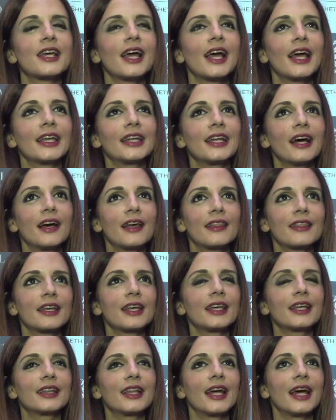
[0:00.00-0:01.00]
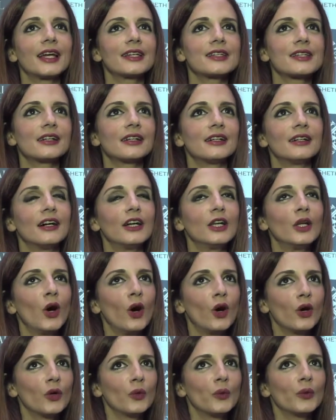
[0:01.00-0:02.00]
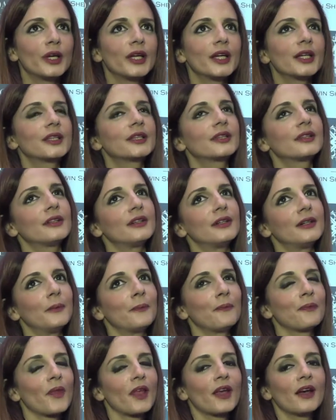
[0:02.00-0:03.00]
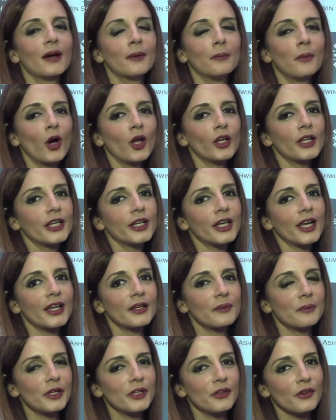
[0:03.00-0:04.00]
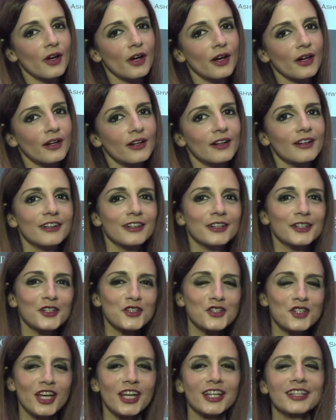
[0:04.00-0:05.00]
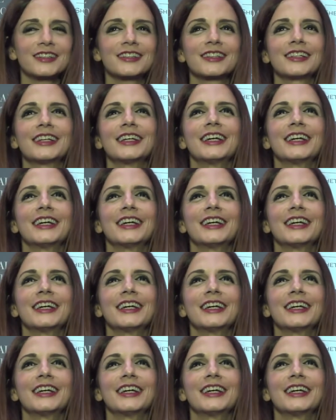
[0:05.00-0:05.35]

And I think that uh, along with um, Malik and Mira uh, Sheth,